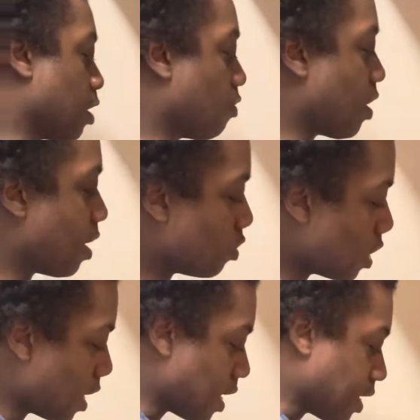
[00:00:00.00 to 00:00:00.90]
around
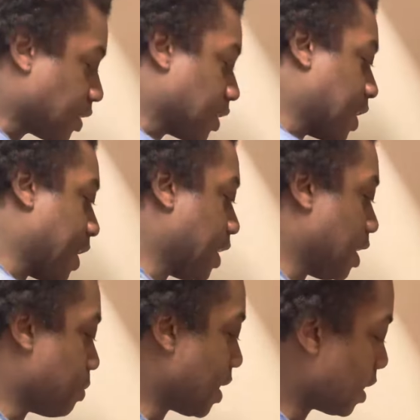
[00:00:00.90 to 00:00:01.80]
just a tiny
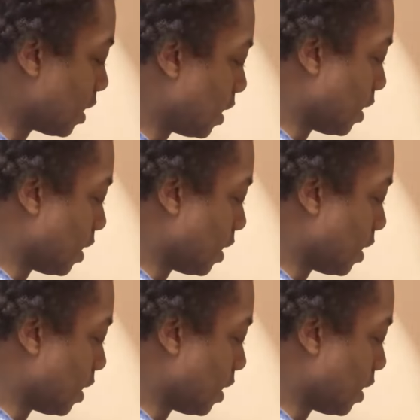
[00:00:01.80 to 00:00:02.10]
bit.